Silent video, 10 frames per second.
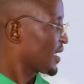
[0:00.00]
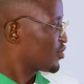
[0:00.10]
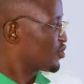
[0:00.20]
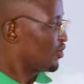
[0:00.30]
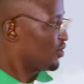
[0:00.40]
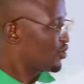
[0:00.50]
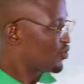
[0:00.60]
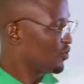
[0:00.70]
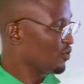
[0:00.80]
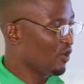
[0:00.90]
So it
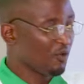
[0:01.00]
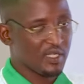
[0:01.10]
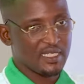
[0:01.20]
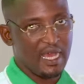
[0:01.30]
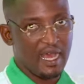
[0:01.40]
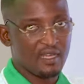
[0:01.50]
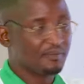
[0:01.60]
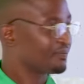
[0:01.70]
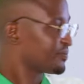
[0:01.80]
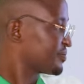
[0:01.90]
shouldn't go with a.